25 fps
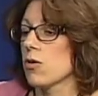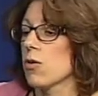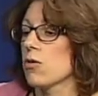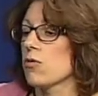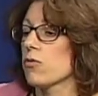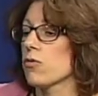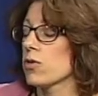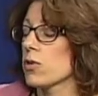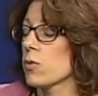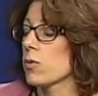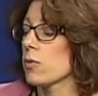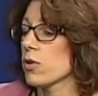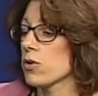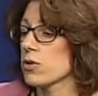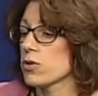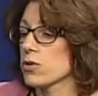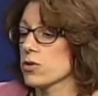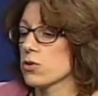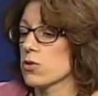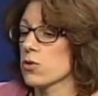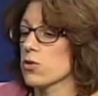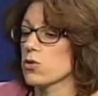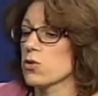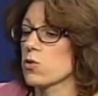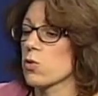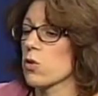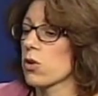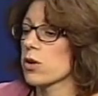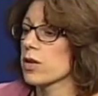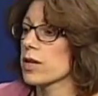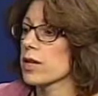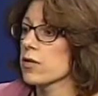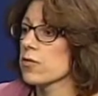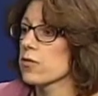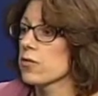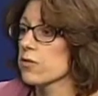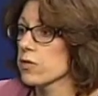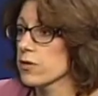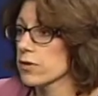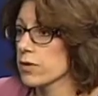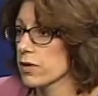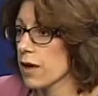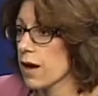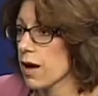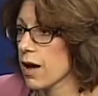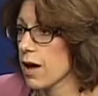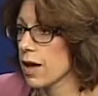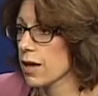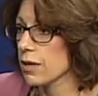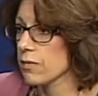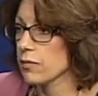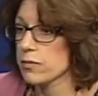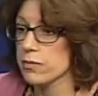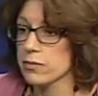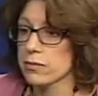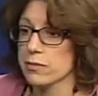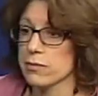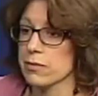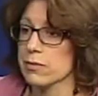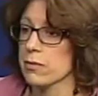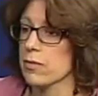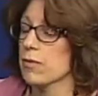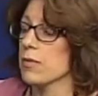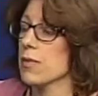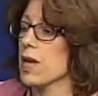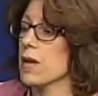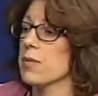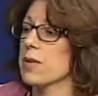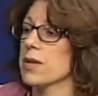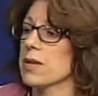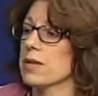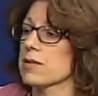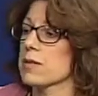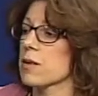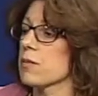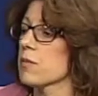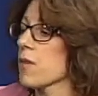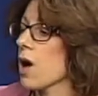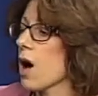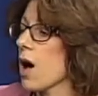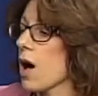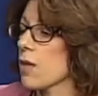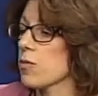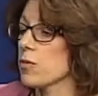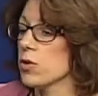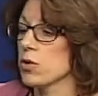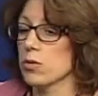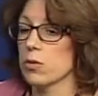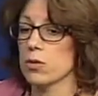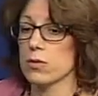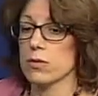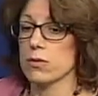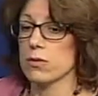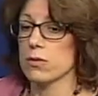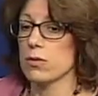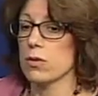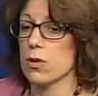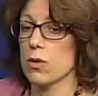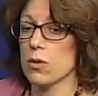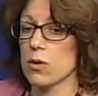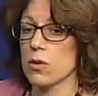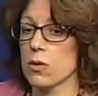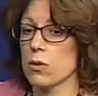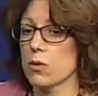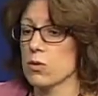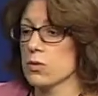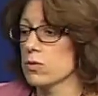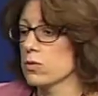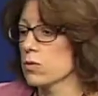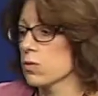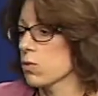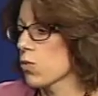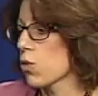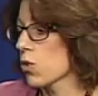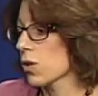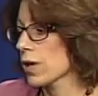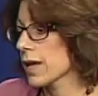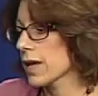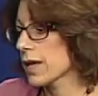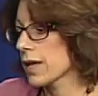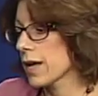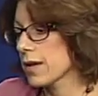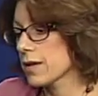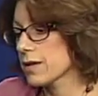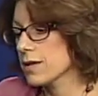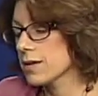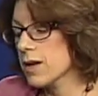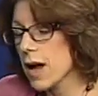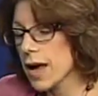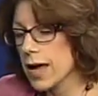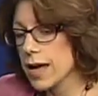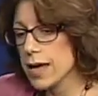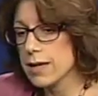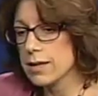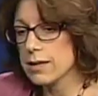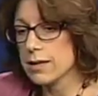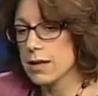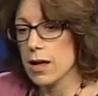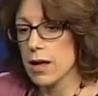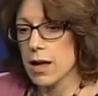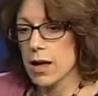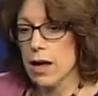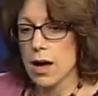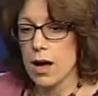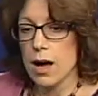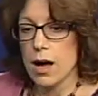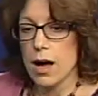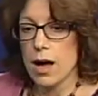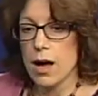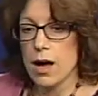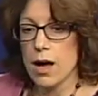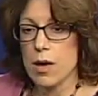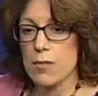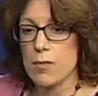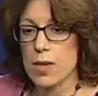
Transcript: for the person who's working full time Maybe it's a mom who's, who's working at night. Uh,